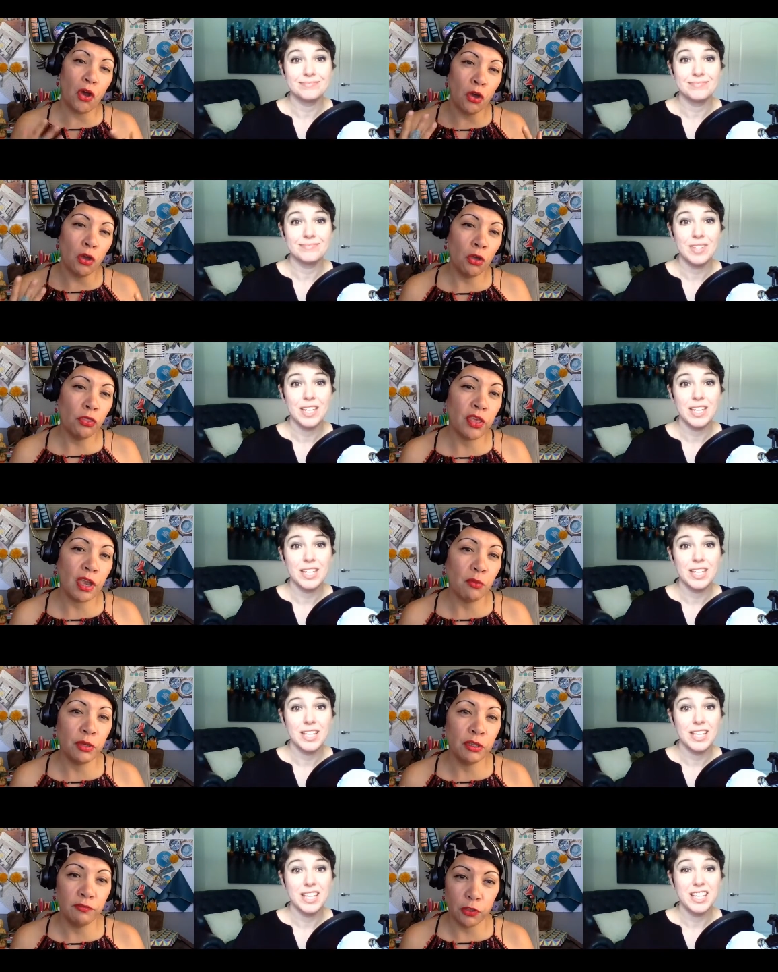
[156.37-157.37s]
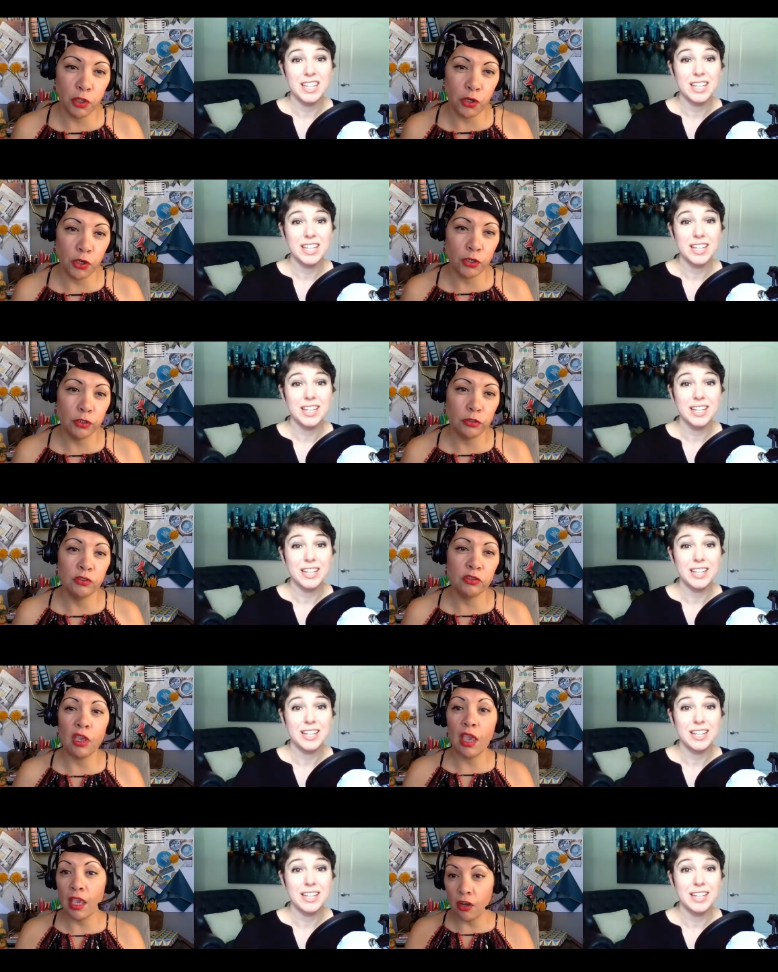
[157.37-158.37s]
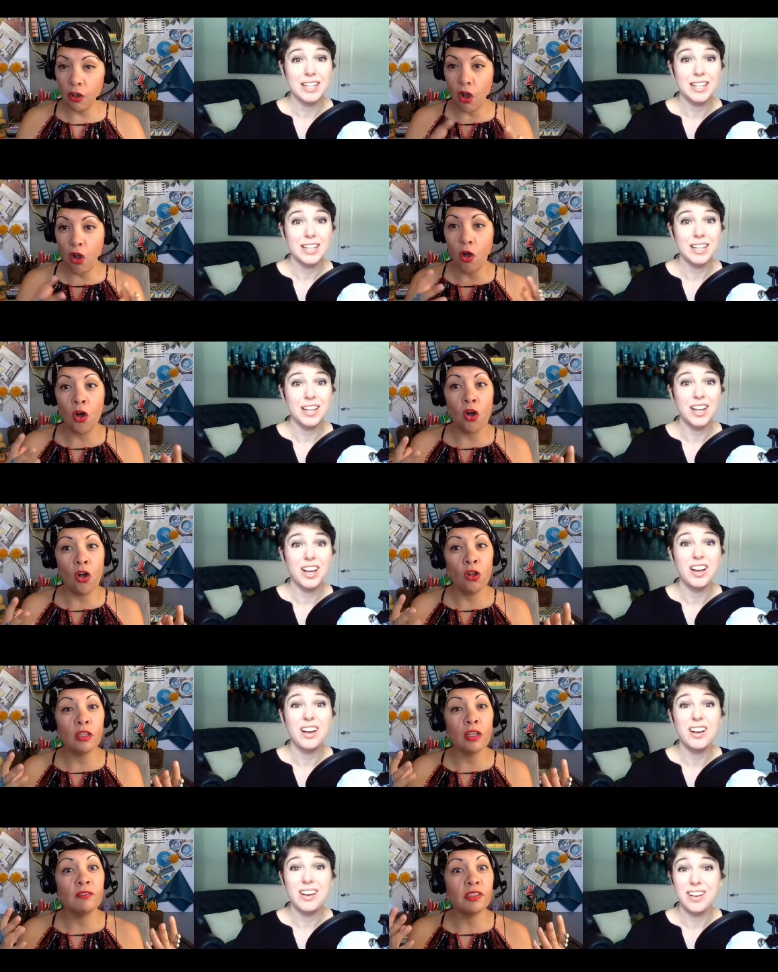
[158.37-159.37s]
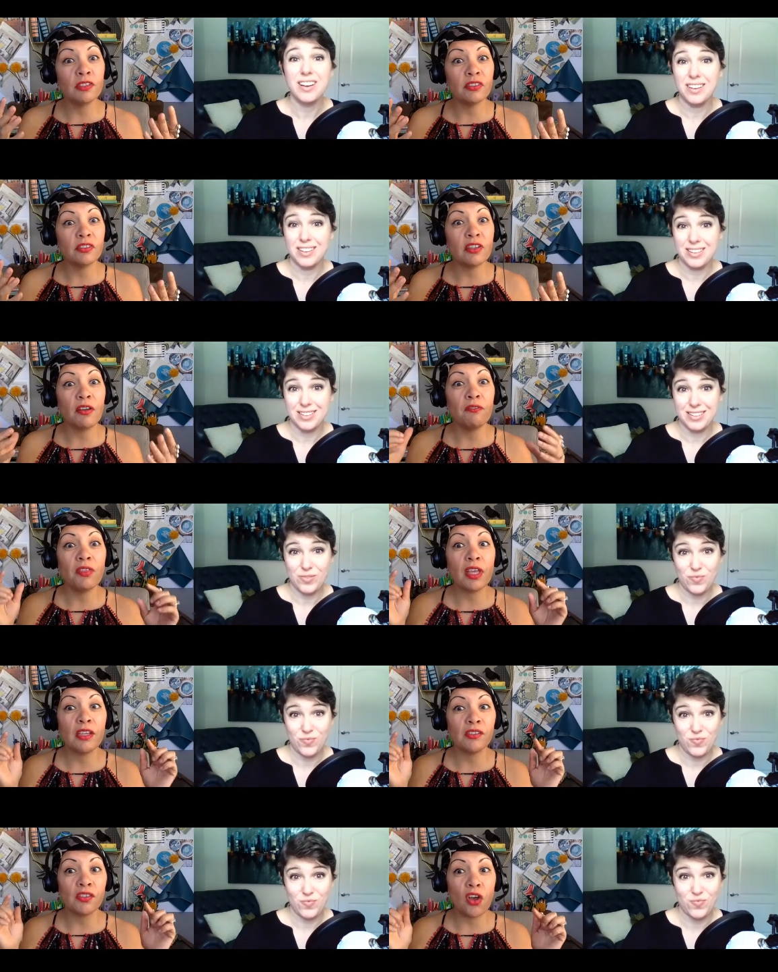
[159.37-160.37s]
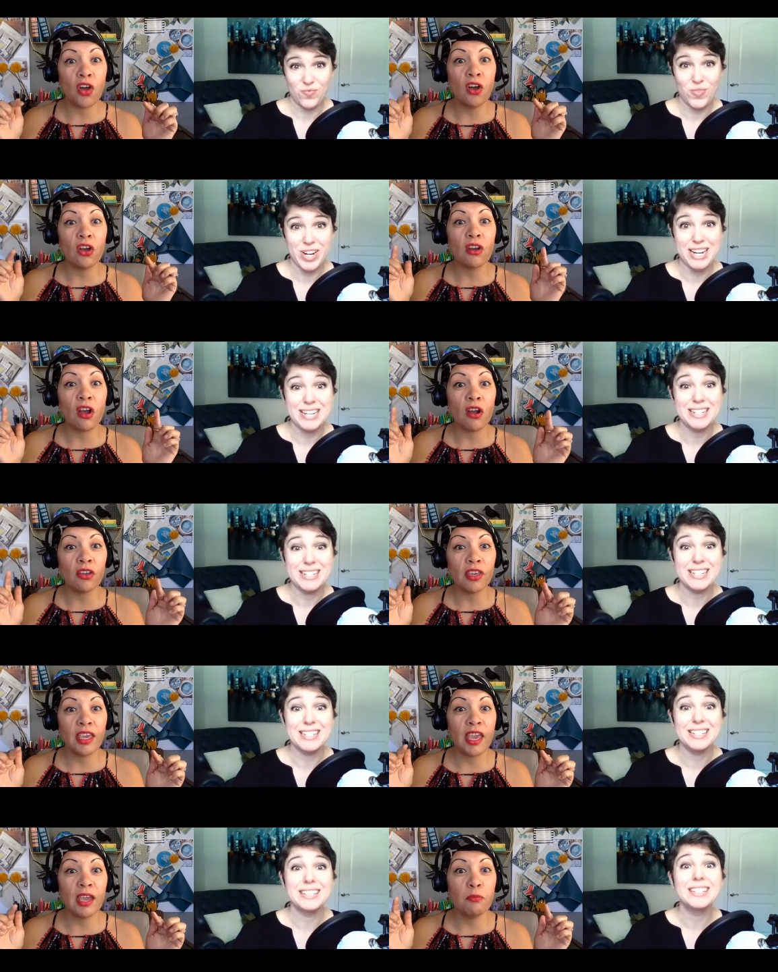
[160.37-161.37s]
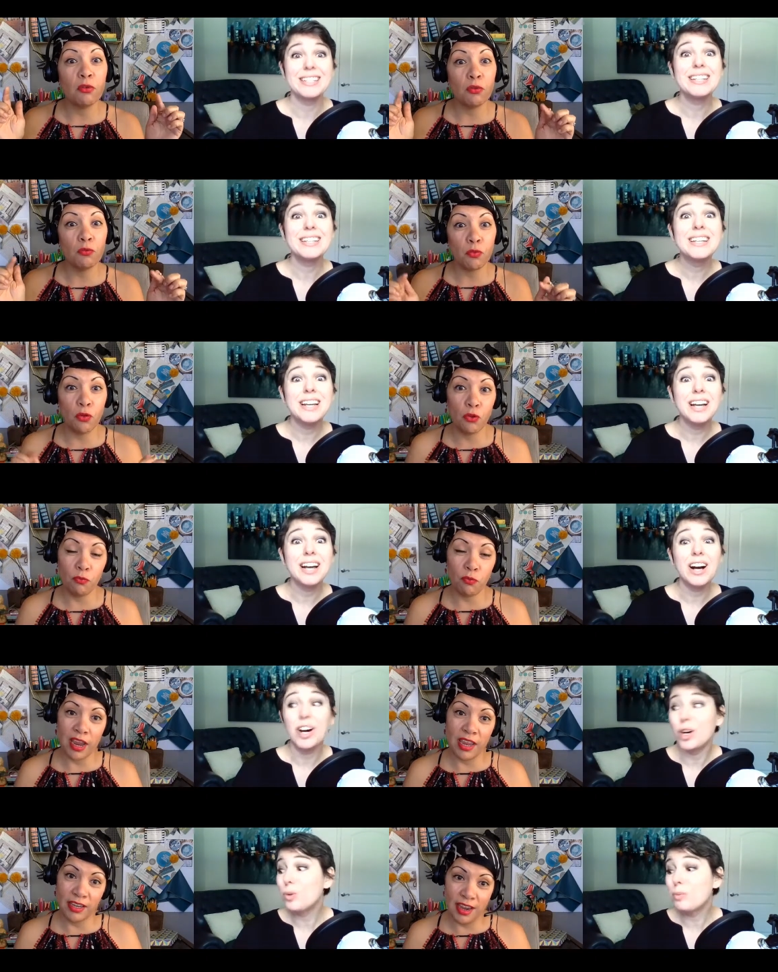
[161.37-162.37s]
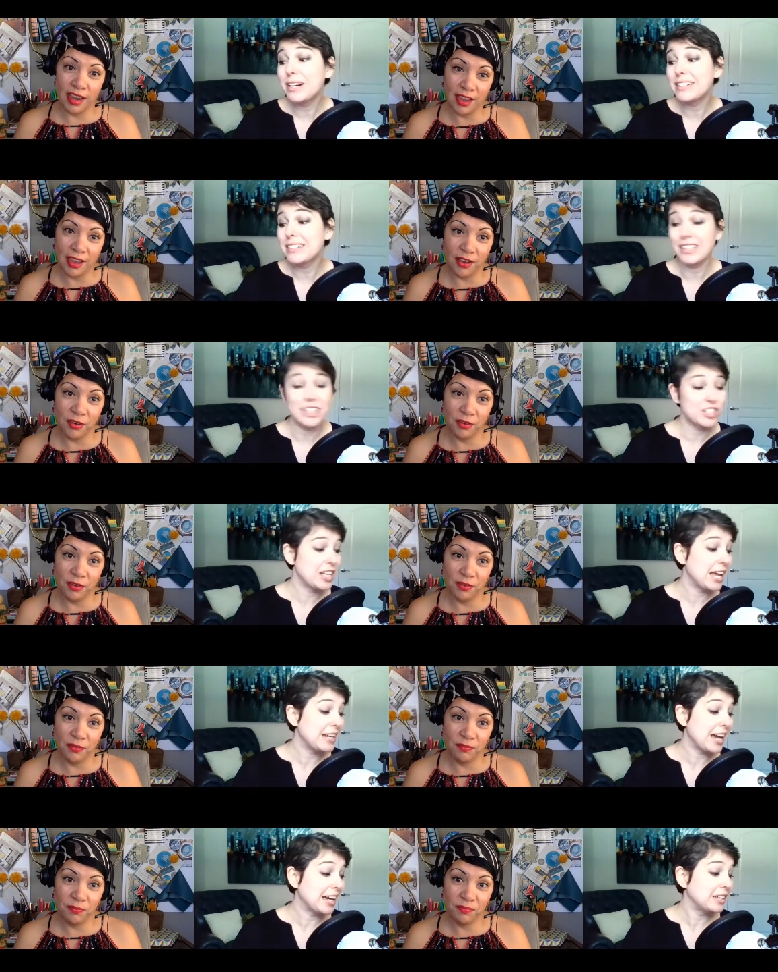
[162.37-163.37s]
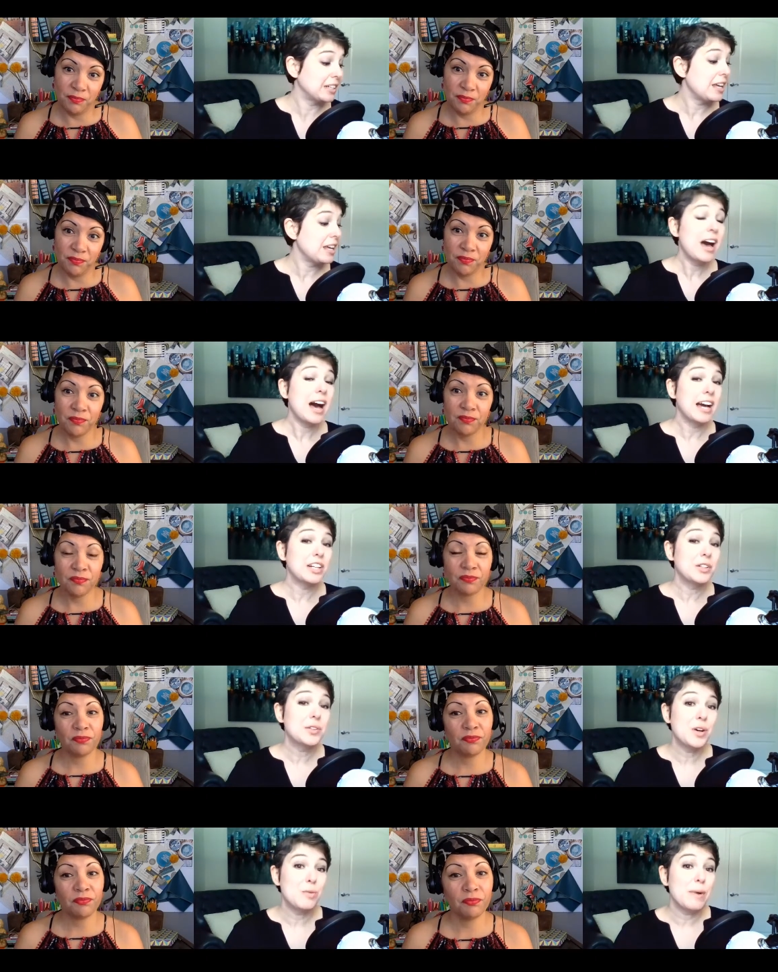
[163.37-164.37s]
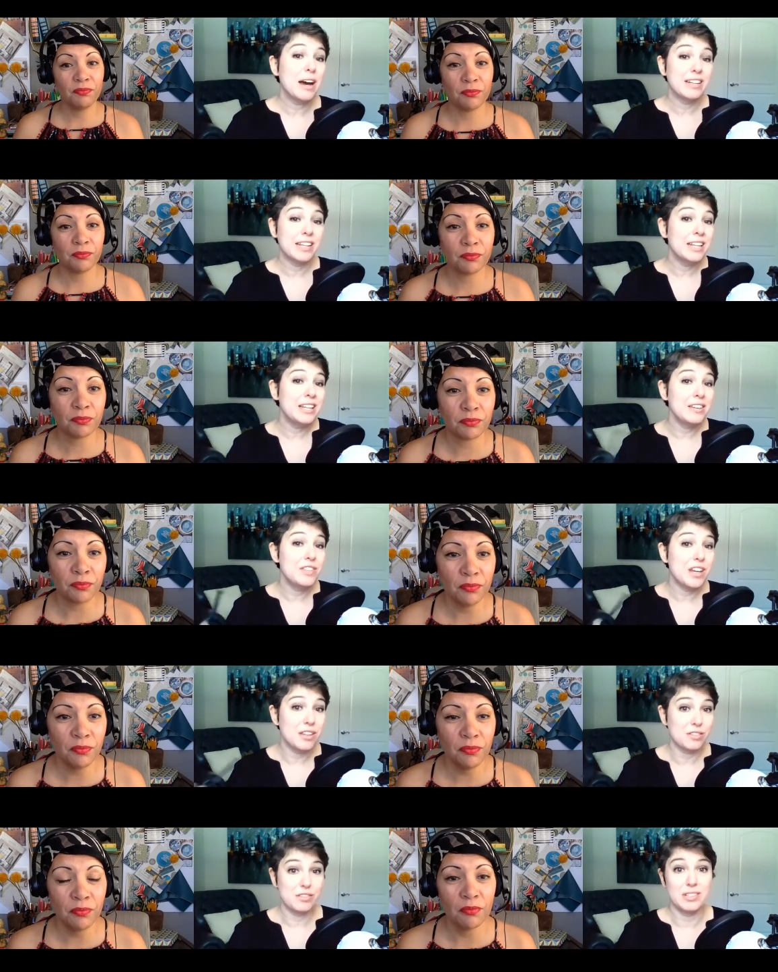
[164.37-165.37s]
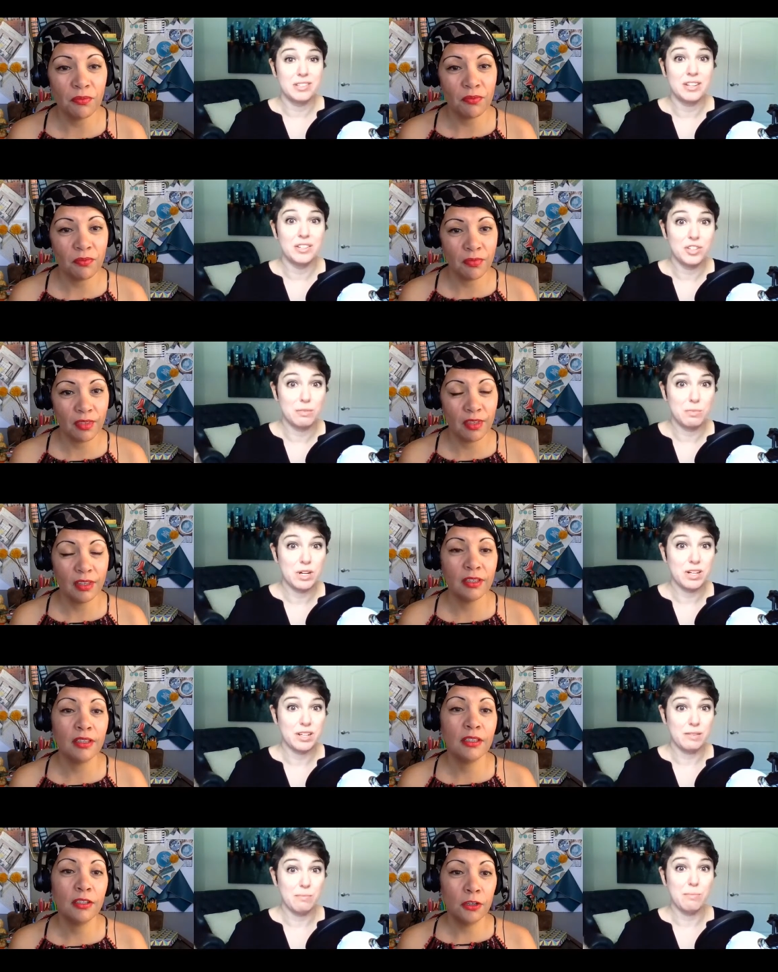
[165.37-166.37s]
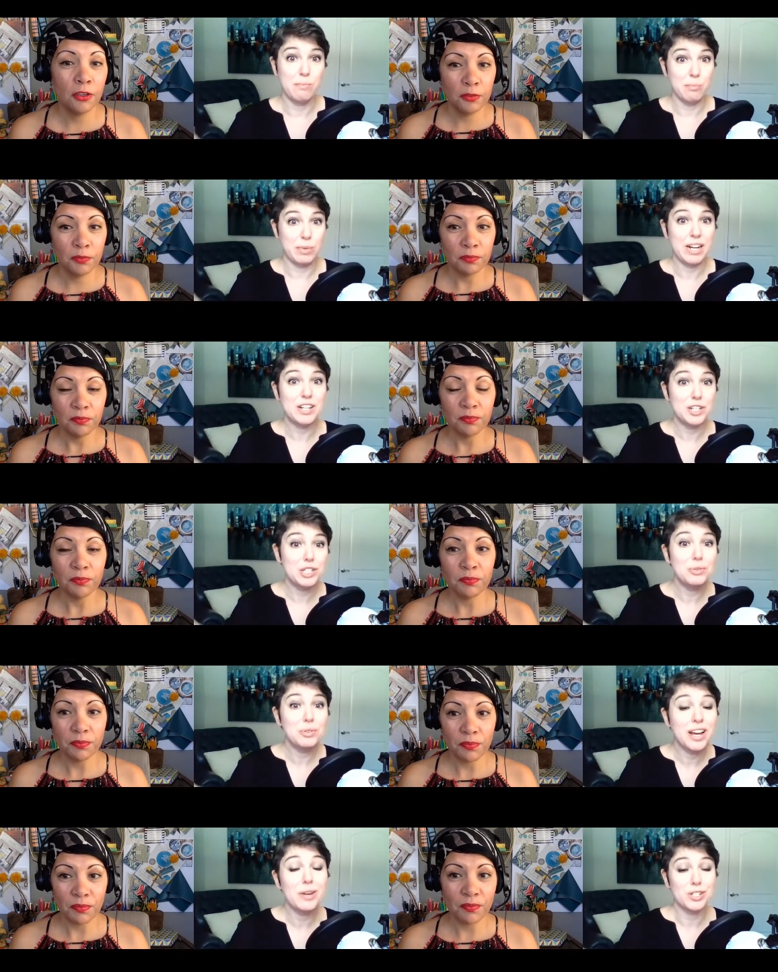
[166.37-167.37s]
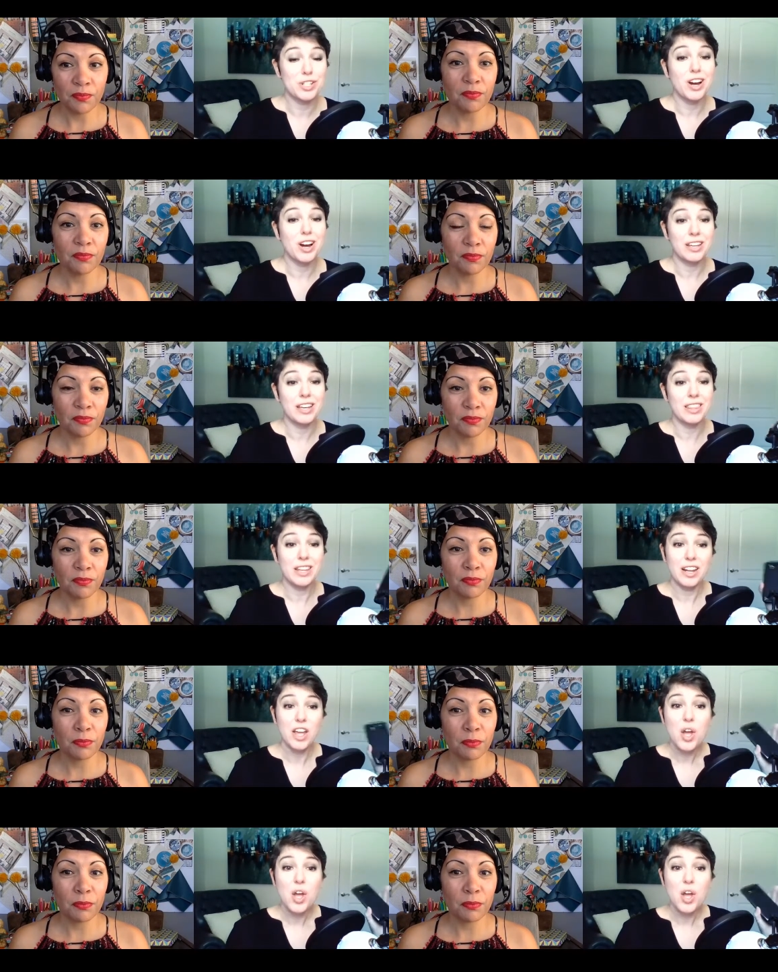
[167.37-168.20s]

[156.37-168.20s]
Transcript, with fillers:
Speaker 1: all that we've learned and all of the stuff that is on right. our camera roll right oh
Speaker 2: my gosh and i i don't know about any of the other designers at market but i know you and i were talking that